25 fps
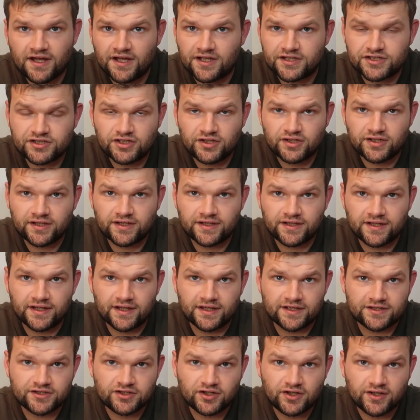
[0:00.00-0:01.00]
solid
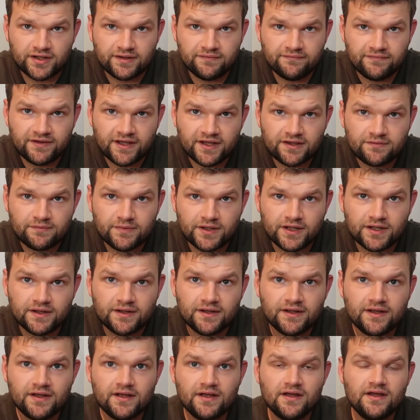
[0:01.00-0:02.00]
investment,
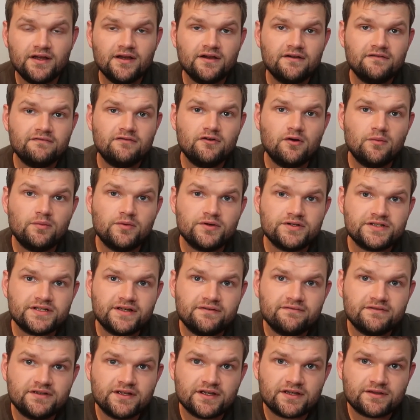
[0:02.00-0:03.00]

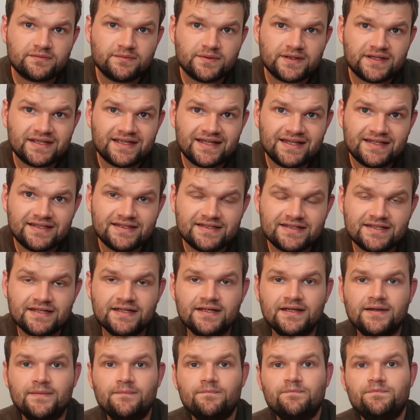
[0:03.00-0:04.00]
4.76%.
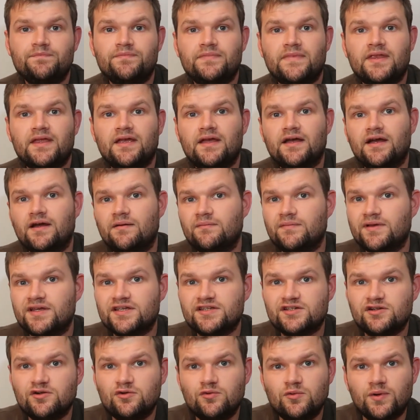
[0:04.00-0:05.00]

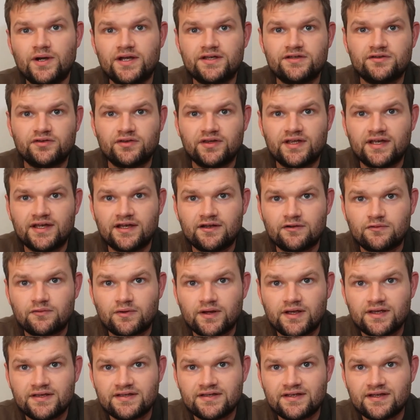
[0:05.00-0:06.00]
It's always on the
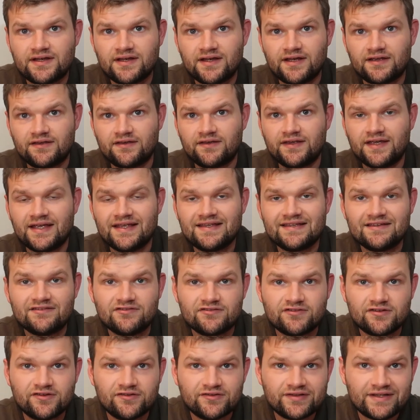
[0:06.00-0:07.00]
increase, as I said, since
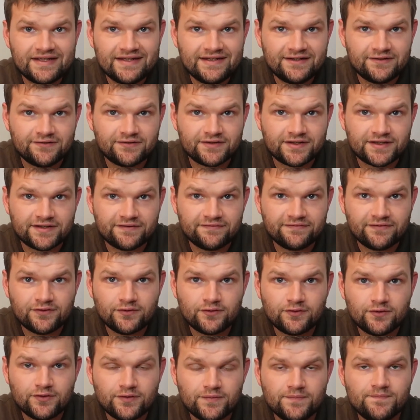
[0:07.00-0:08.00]

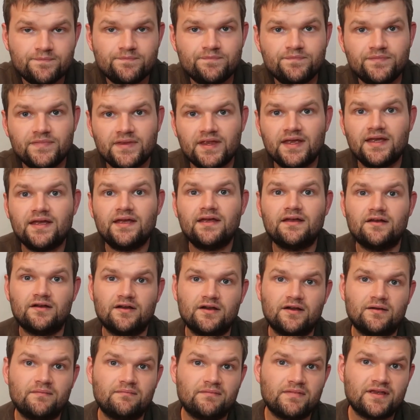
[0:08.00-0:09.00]
1994.
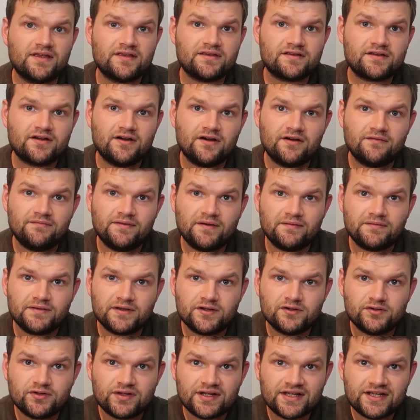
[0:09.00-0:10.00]
It's got a very
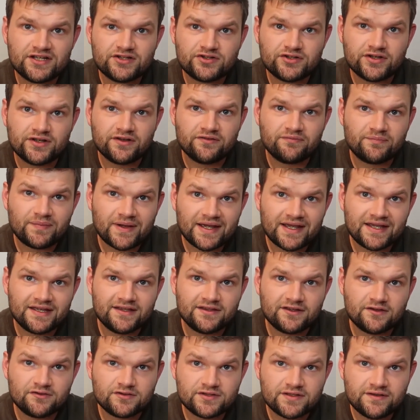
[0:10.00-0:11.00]
good history of paying
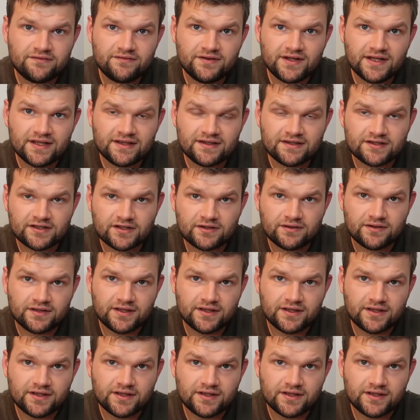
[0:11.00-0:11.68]
those dividends,